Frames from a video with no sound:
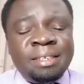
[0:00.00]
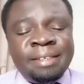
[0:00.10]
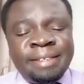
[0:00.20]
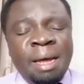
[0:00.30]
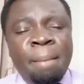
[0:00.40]

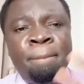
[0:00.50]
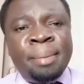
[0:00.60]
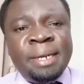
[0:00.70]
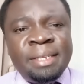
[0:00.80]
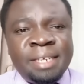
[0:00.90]
some
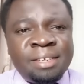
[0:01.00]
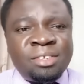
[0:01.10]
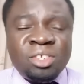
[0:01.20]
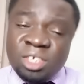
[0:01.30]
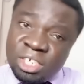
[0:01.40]

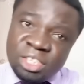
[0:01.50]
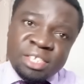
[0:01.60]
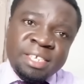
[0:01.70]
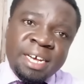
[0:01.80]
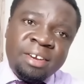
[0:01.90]
preachers in
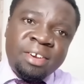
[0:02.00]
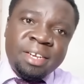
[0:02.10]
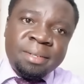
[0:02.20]
this country.